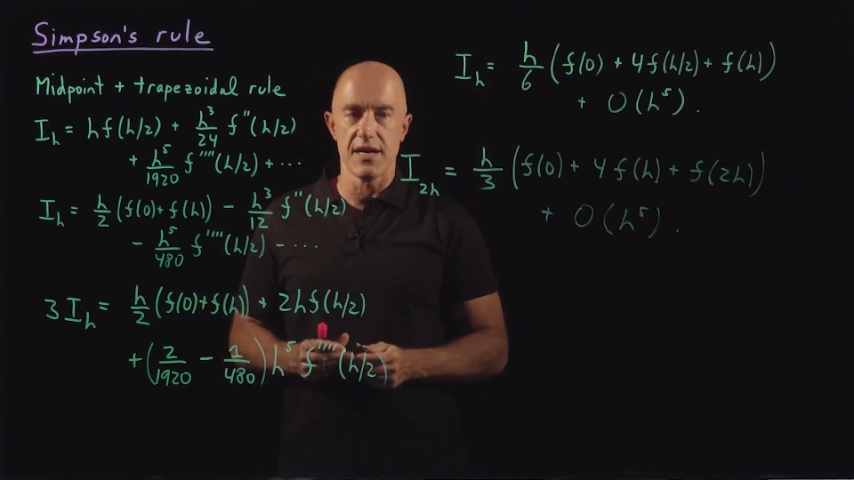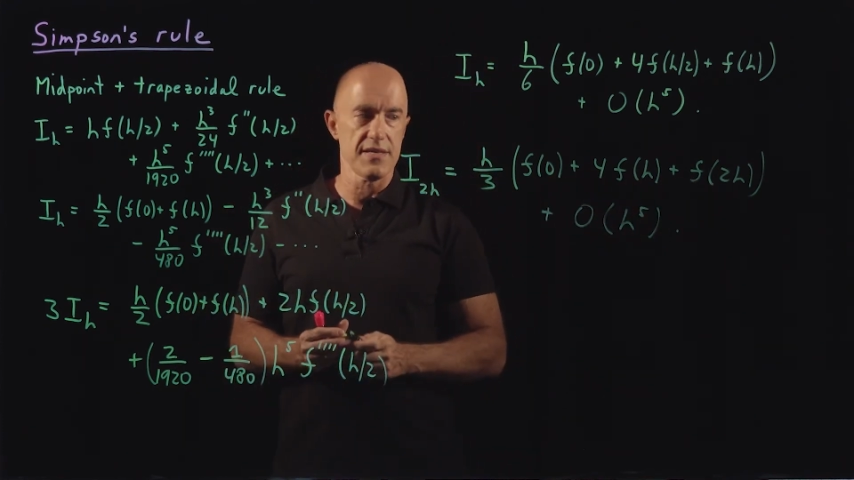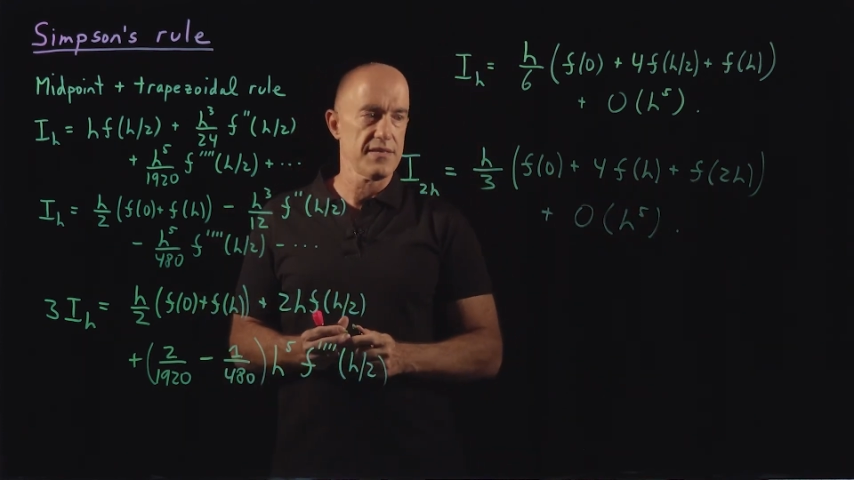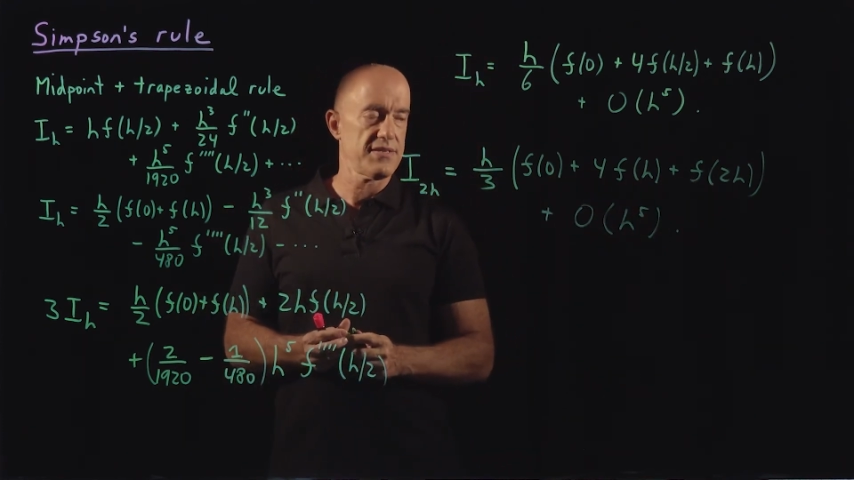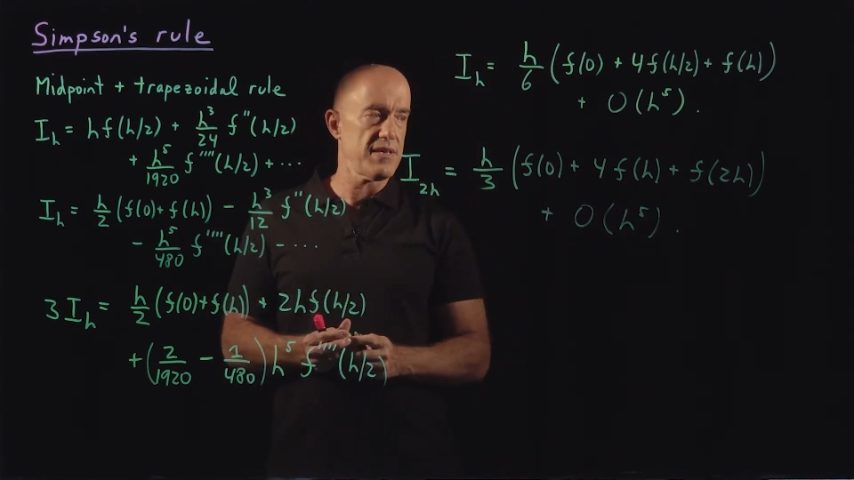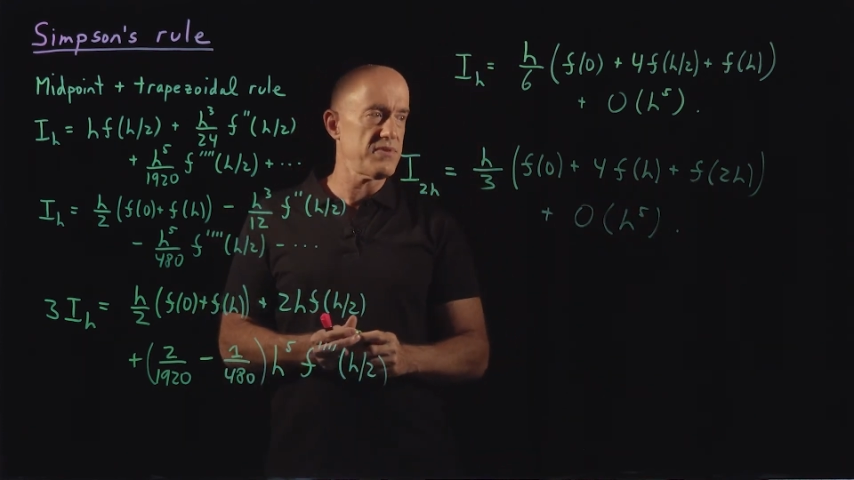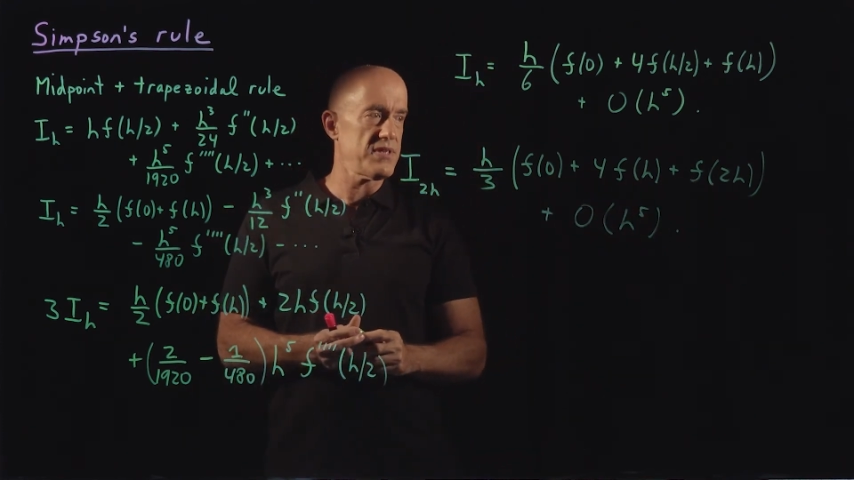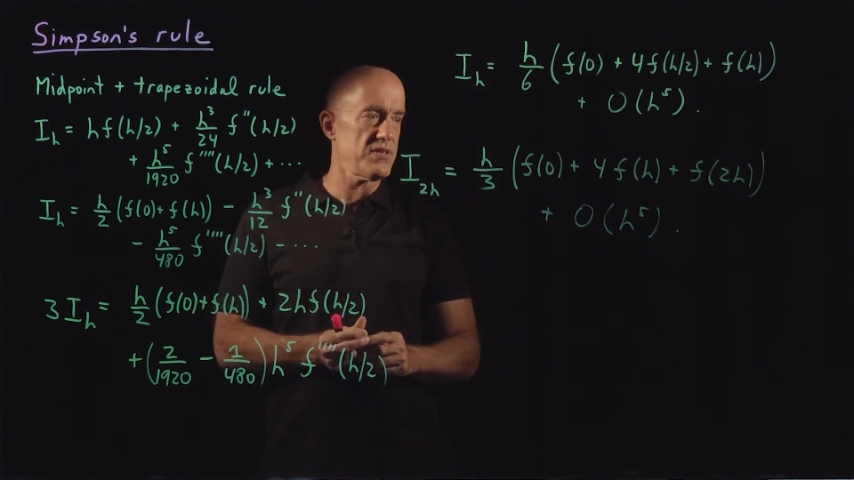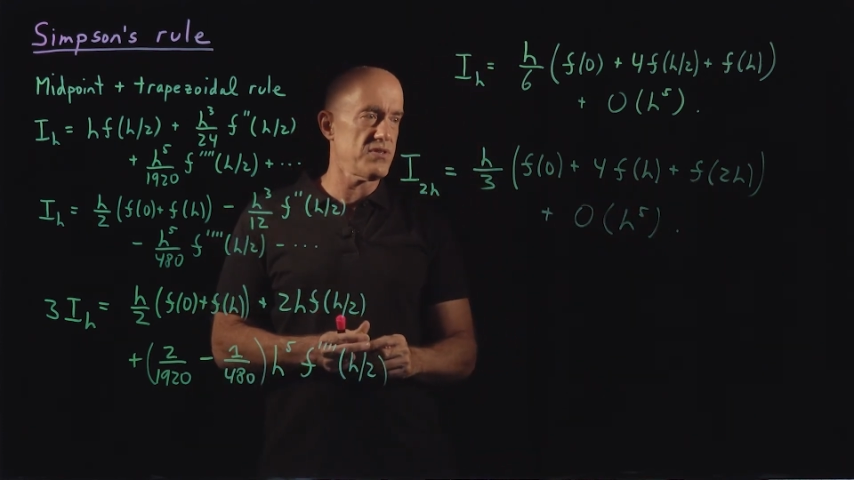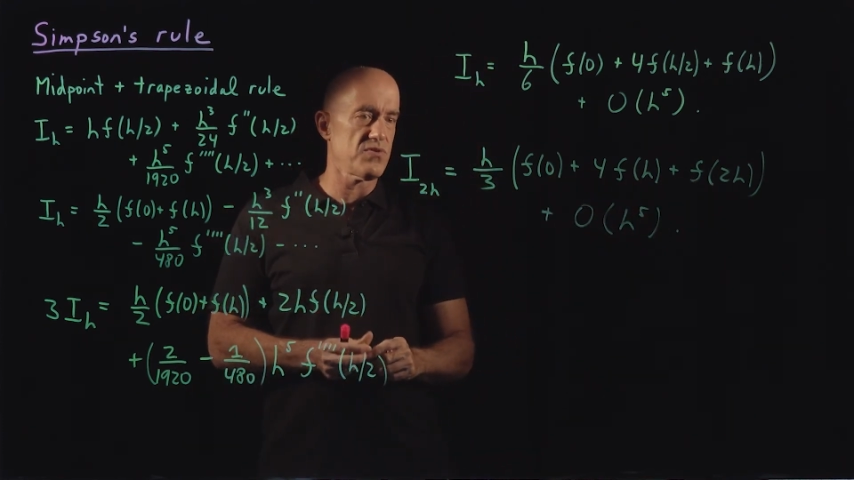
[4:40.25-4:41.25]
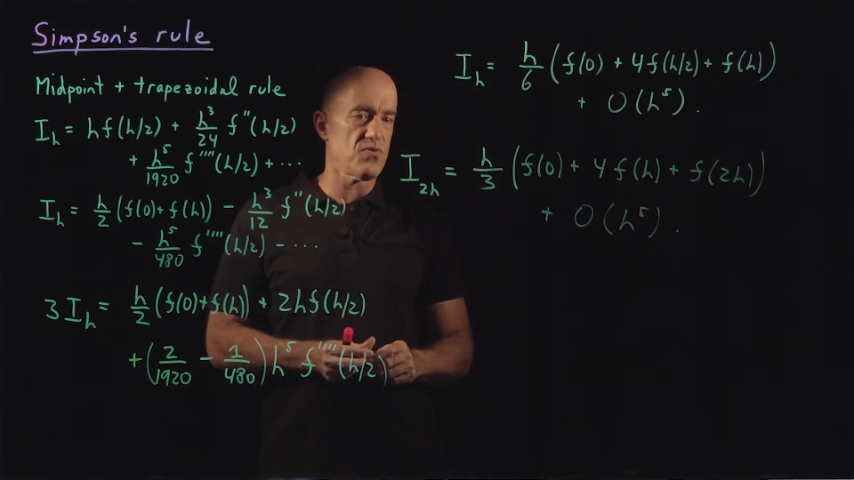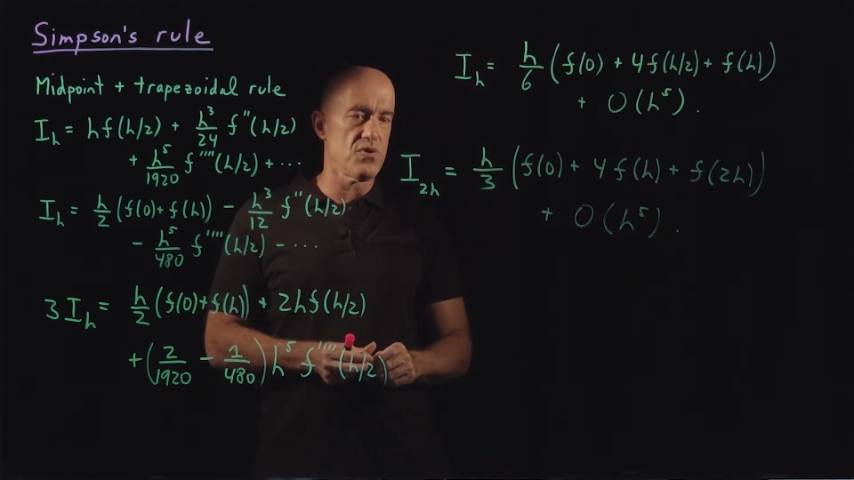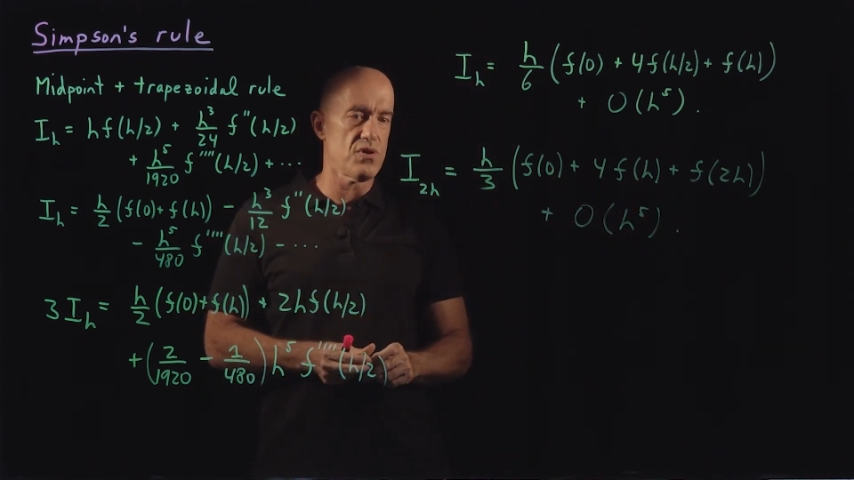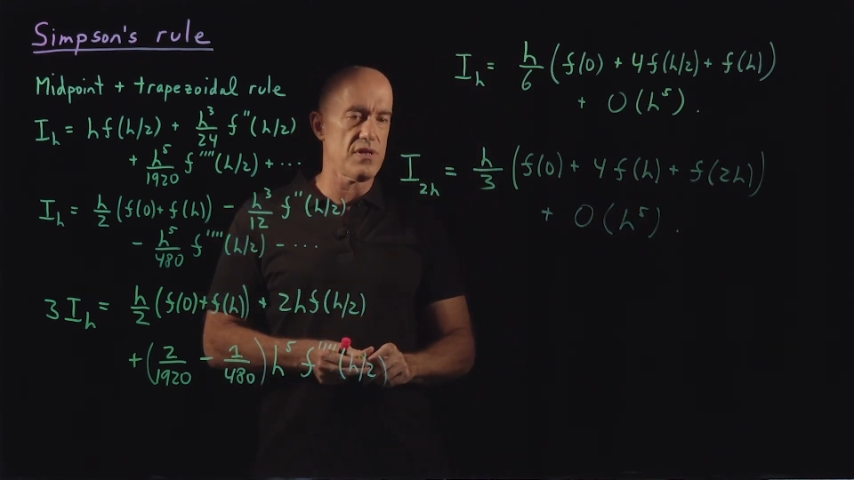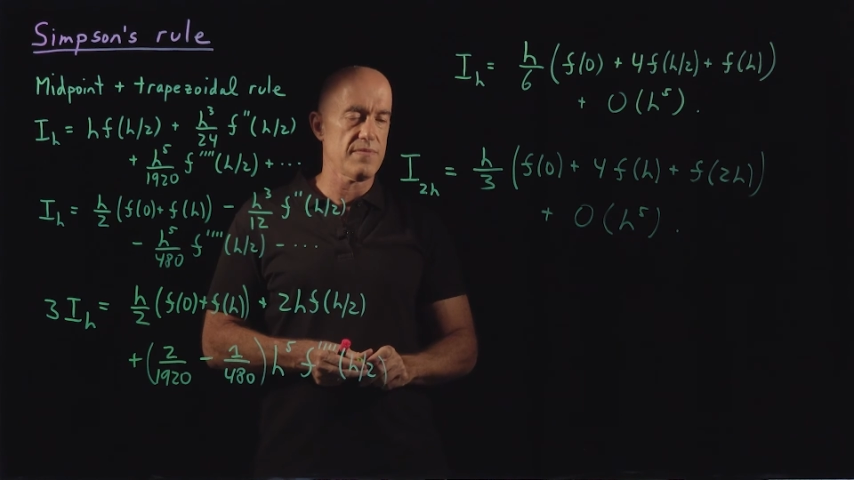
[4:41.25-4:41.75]
Simpson's
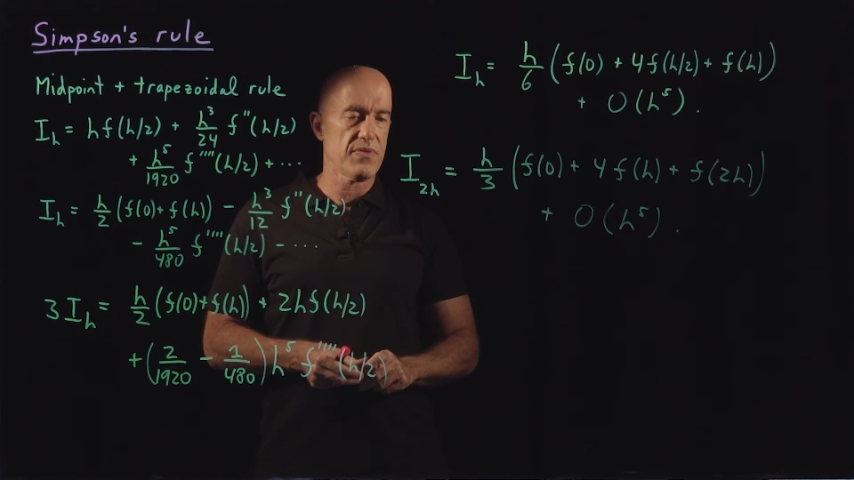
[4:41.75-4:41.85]
rule.